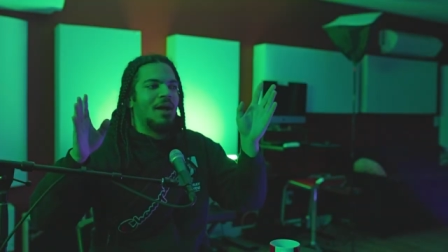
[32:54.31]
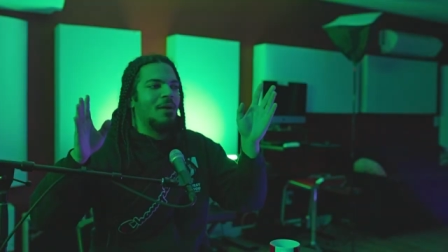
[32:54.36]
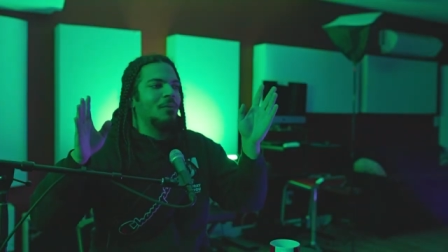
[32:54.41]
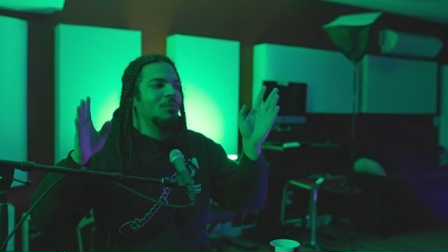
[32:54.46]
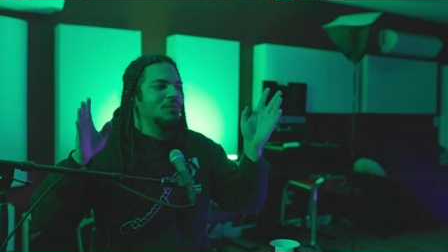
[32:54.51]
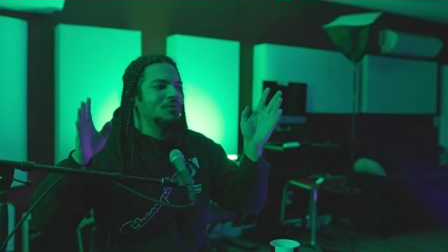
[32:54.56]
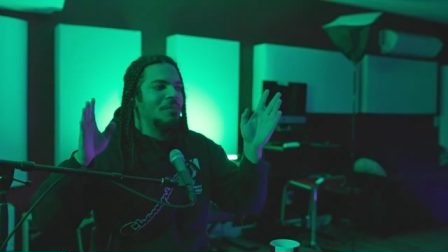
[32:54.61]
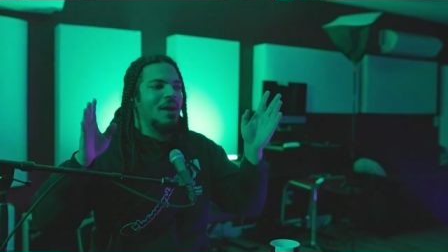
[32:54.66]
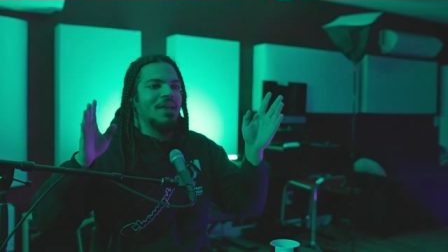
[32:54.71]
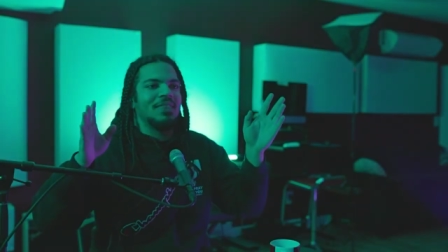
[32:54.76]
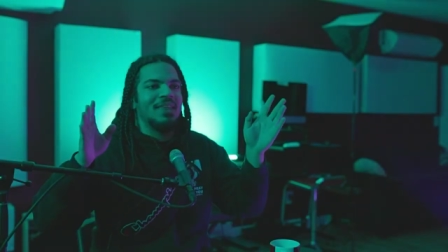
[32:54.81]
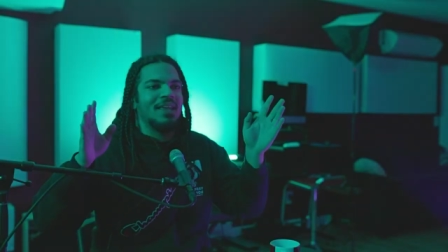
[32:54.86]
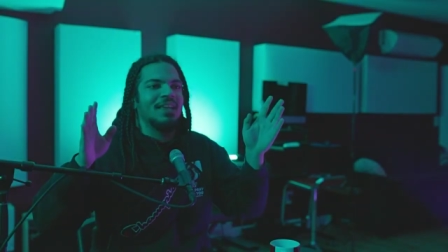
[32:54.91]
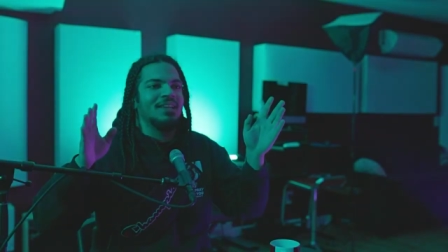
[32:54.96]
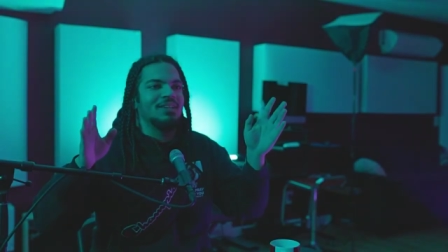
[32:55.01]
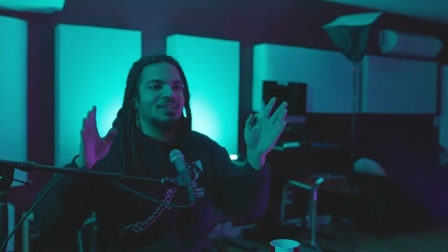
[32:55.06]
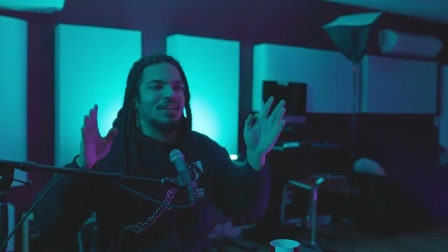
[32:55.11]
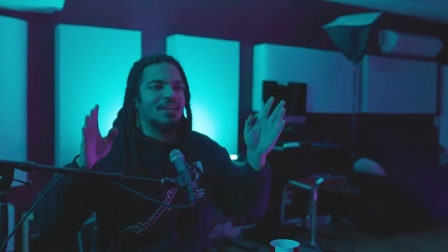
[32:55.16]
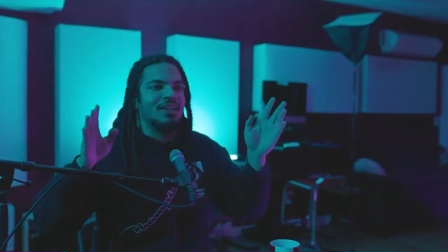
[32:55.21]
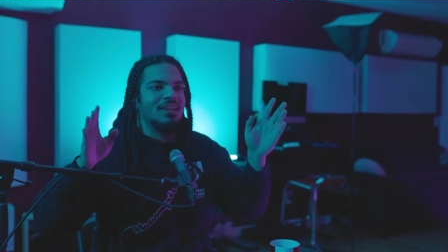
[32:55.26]
that was my
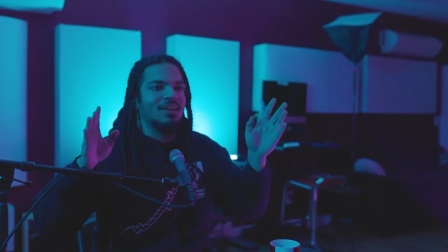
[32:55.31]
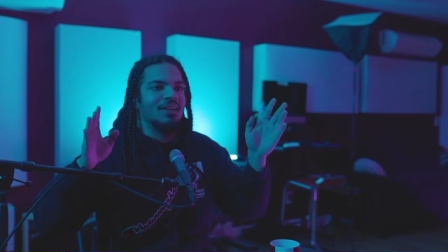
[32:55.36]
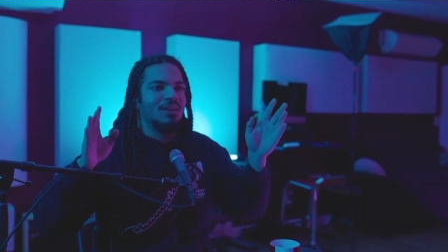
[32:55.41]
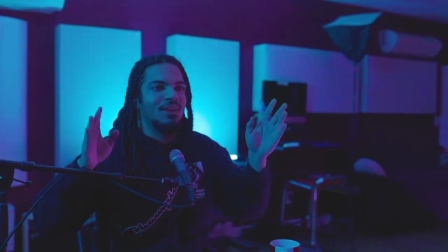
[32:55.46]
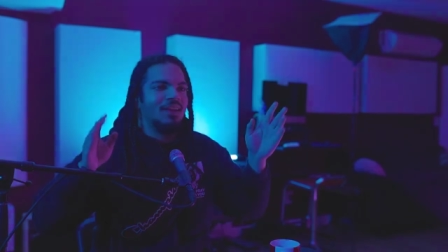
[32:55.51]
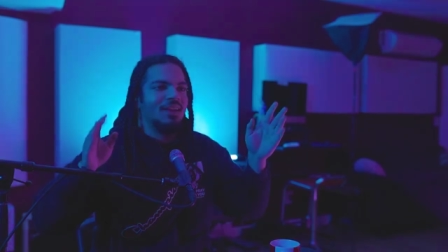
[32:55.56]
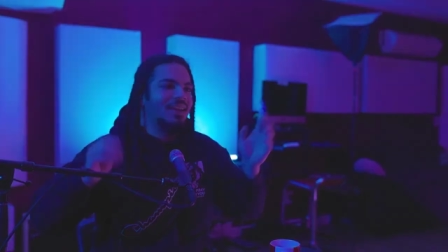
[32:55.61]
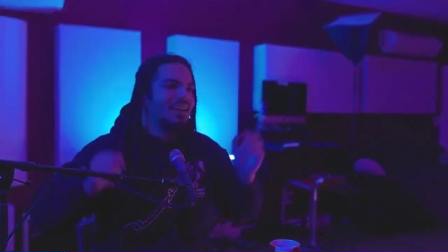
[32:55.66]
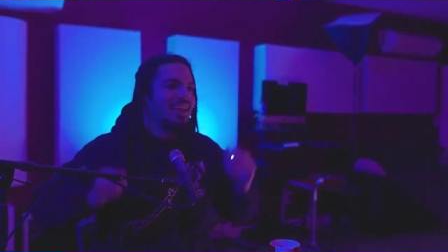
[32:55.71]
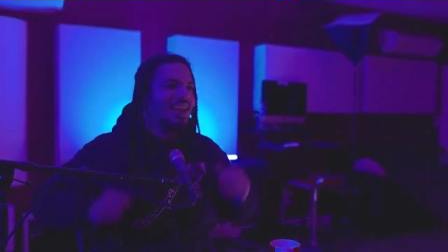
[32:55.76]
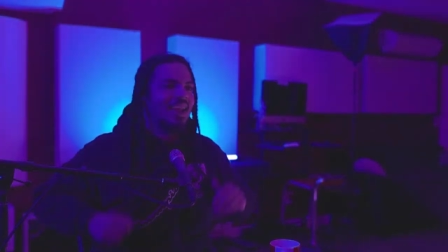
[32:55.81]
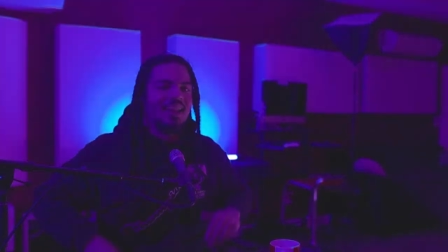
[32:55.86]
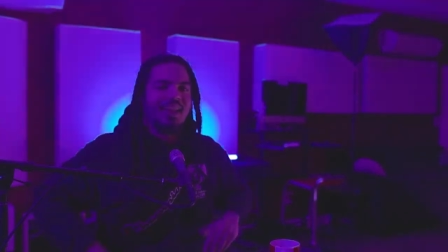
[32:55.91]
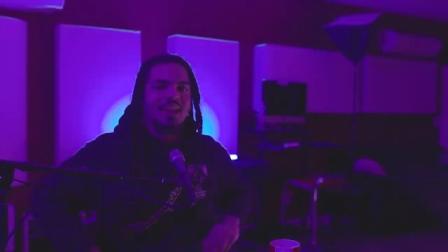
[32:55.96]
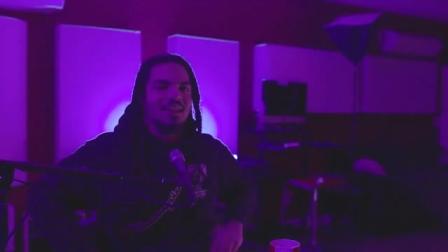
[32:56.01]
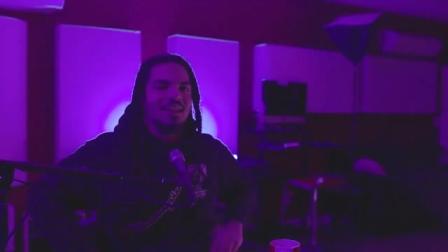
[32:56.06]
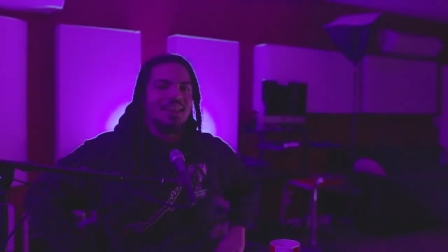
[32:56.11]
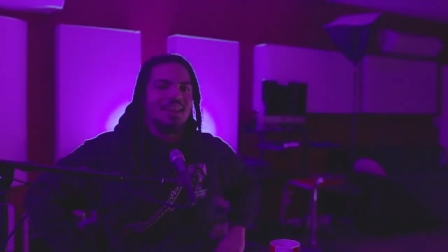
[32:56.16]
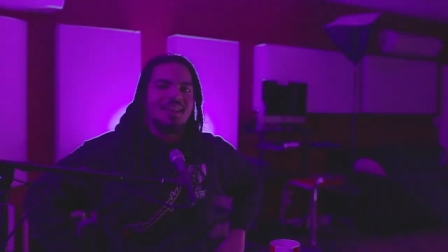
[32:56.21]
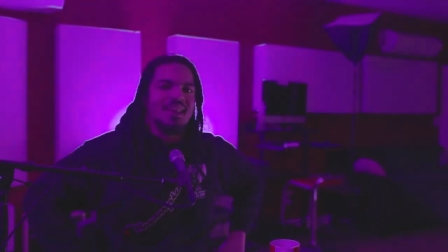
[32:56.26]
thing as a kid, and
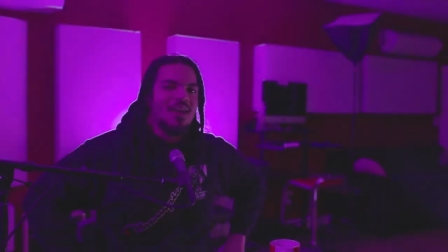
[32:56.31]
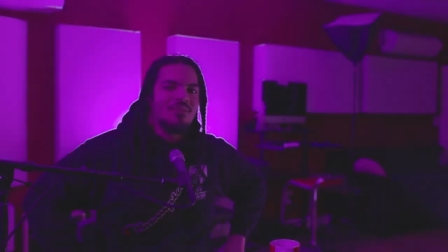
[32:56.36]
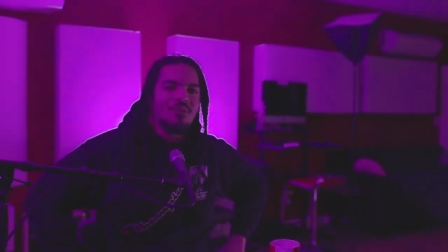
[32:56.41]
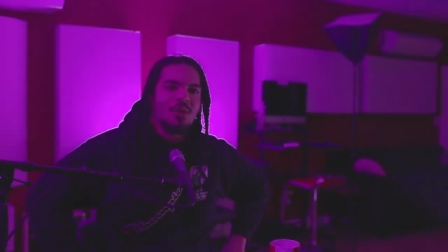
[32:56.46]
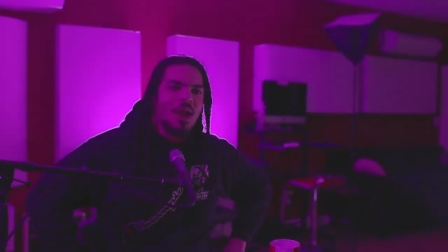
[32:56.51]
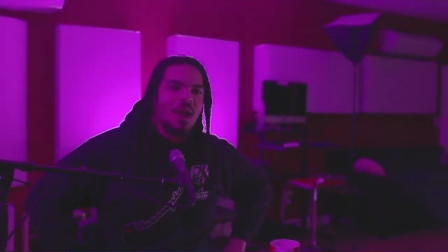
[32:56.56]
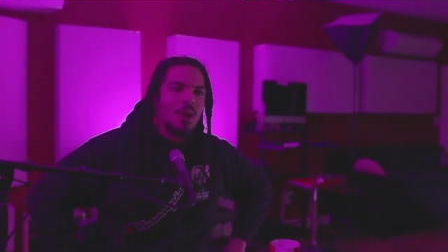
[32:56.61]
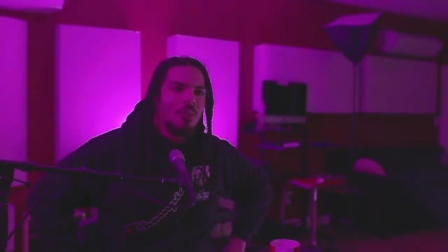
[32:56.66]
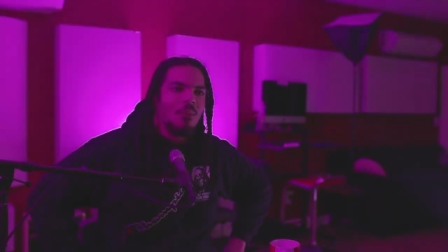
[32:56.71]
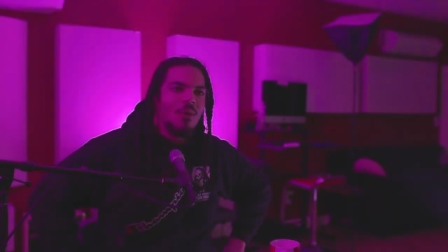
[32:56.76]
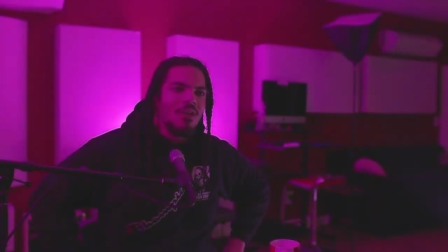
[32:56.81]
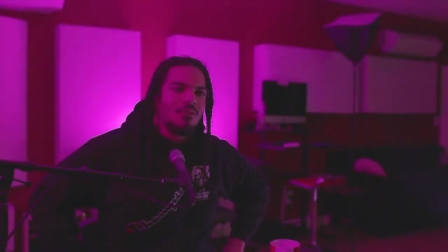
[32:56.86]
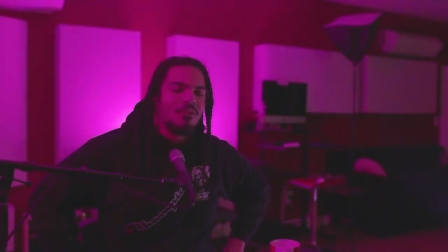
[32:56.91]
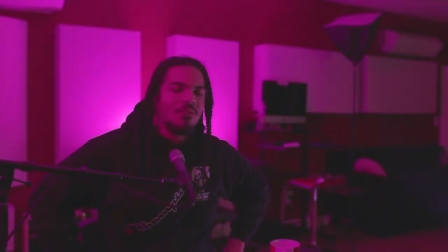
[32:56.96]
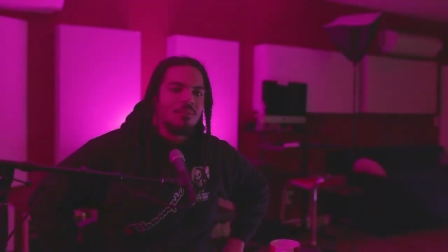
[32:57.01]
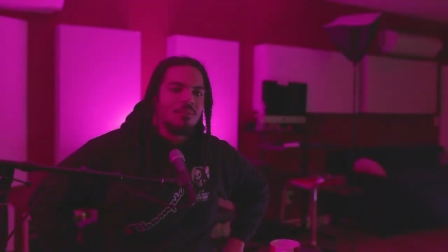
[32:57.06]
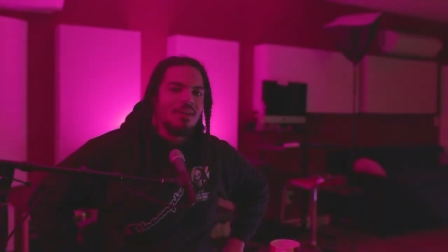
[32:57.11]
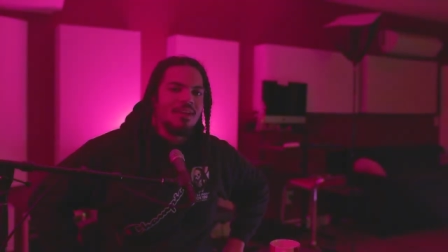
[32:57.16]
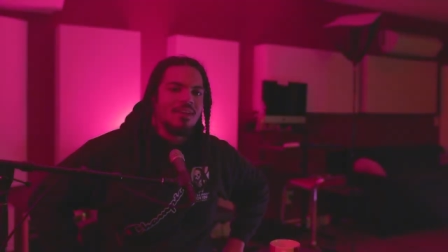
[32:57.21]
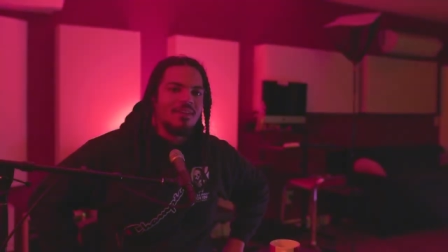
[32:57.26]
I never got away
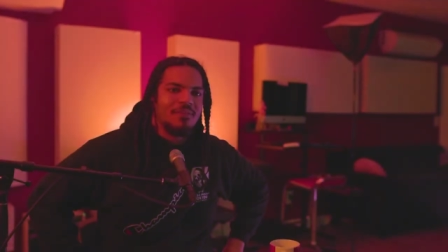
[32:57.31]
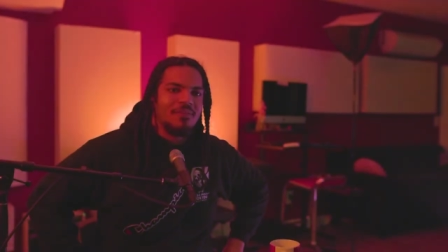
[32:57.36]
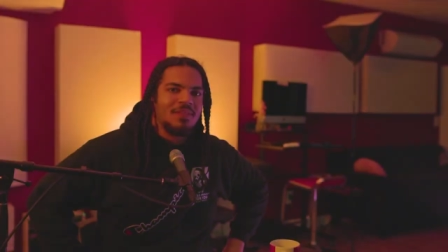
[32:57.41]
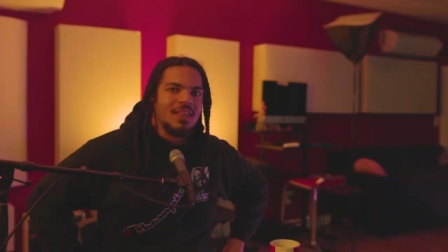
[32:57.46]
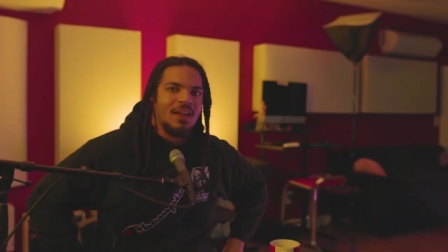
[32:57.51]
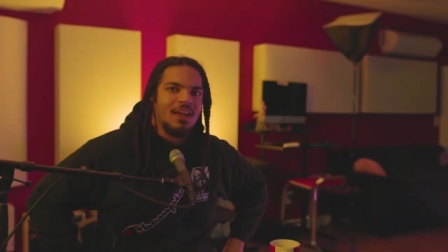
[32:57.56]
from it.